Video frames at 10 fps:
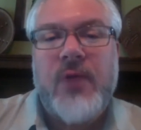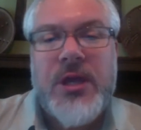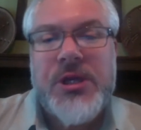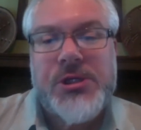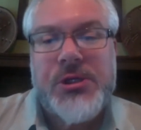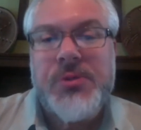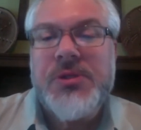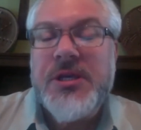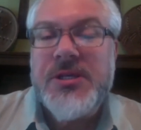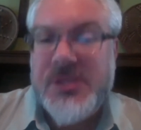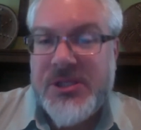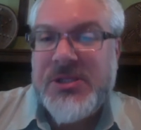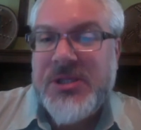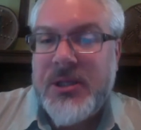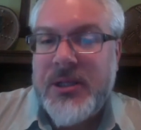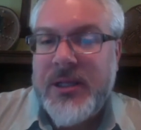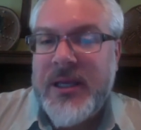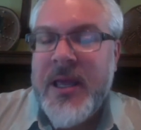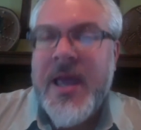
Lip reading: issues consistently.